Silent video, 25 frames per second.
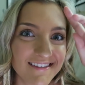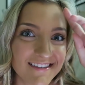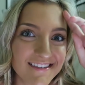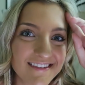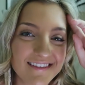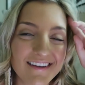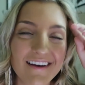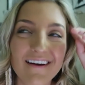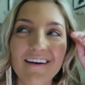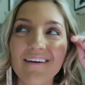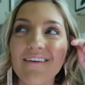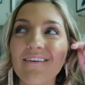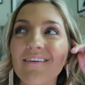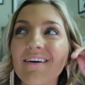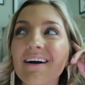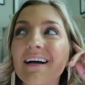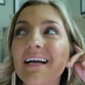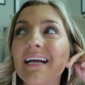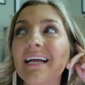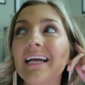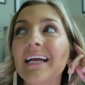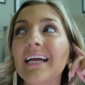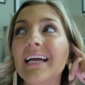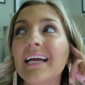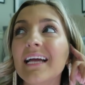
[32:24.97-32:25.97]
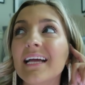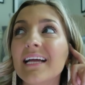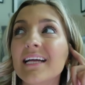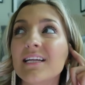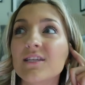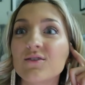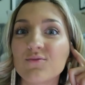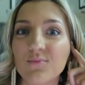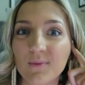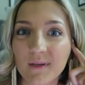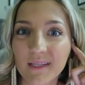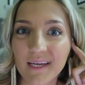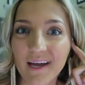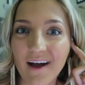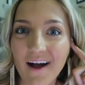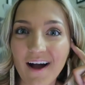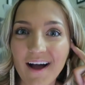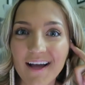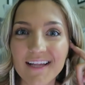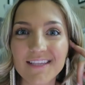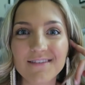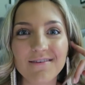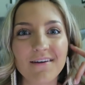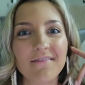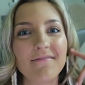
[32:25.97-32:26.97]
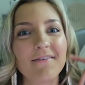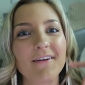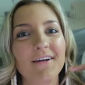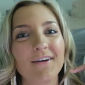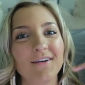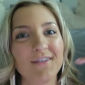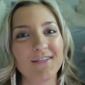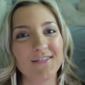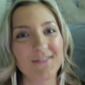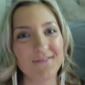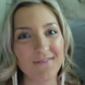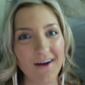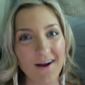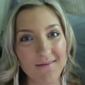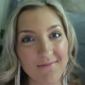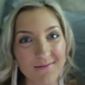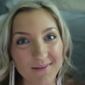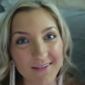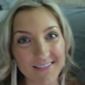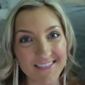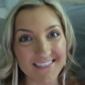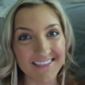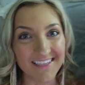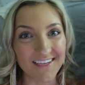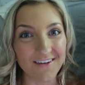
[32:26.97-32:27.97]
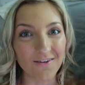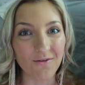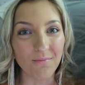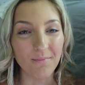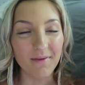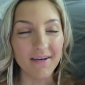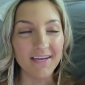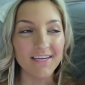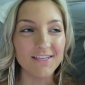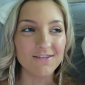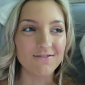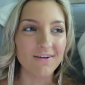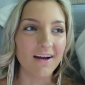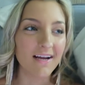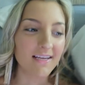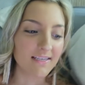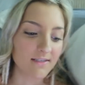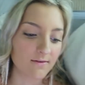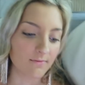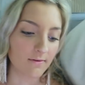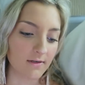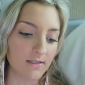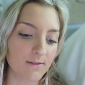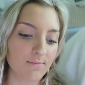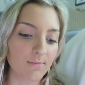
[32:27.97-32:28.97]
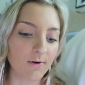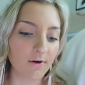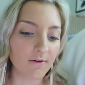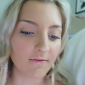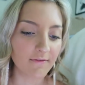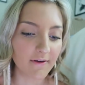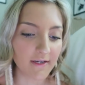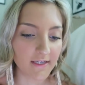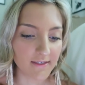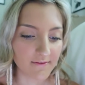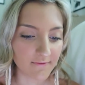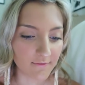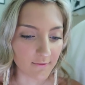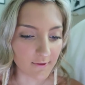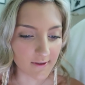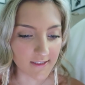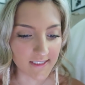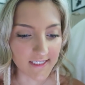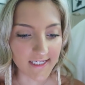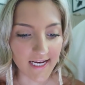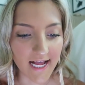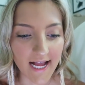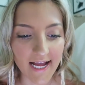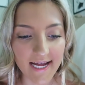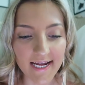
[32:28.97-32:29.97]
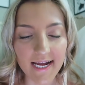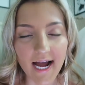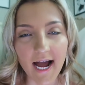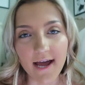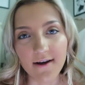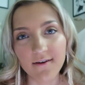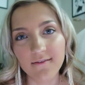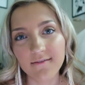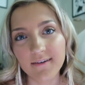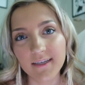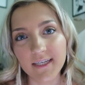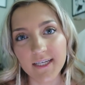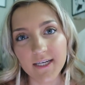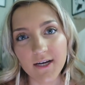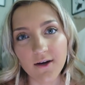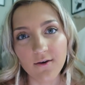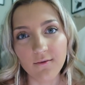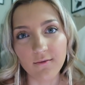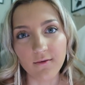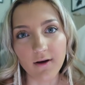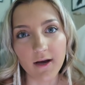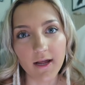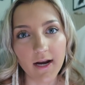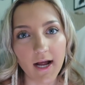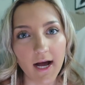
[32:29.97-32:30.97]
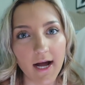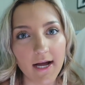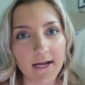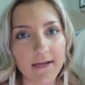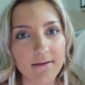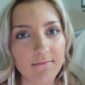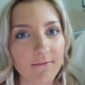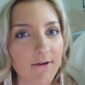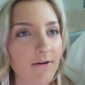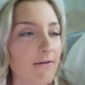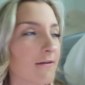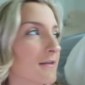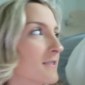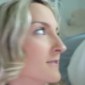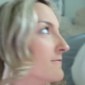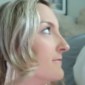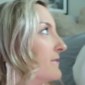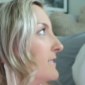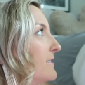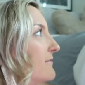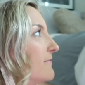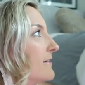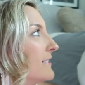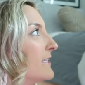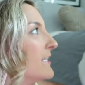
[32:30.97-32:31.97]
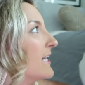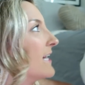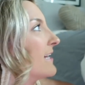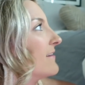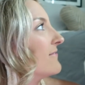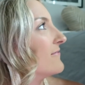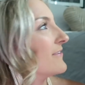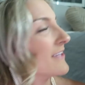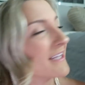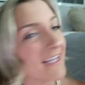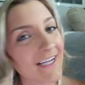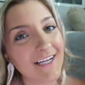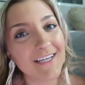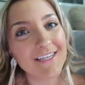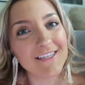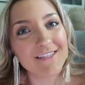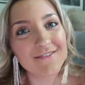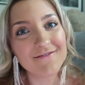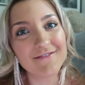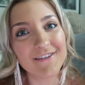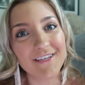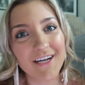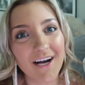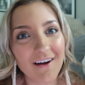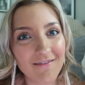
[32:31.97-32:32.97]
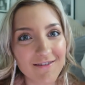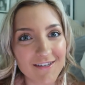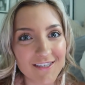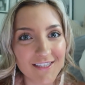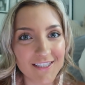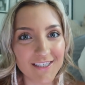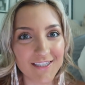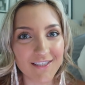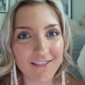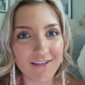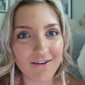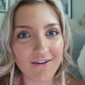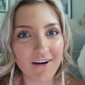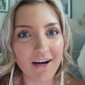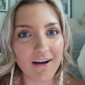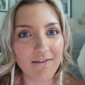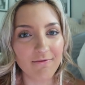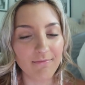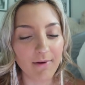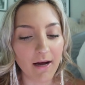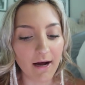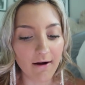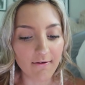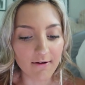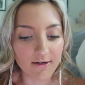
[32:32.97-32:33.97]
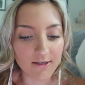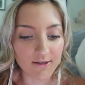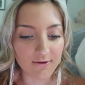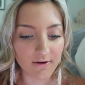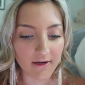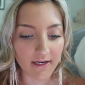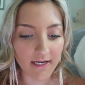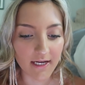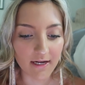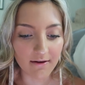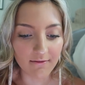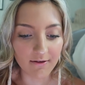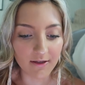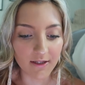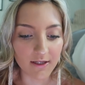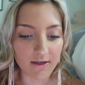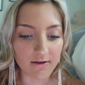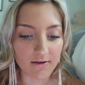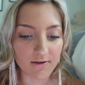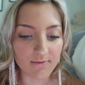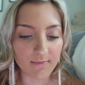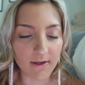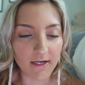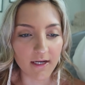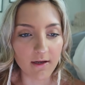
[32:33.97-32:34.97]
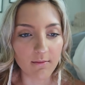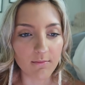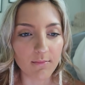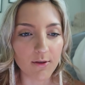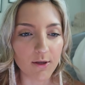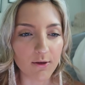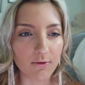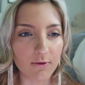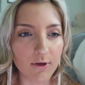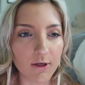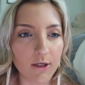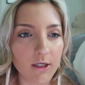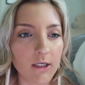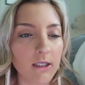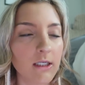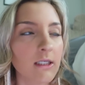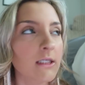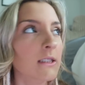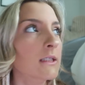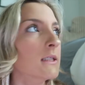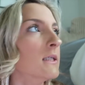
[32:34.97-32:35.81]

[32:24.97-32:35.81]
So it's really hot, so I figured a strapless little mini dress was perfect for today. I don't really know what I am going to be doing yet, because we obviously don't have power, so I can't really use my computer.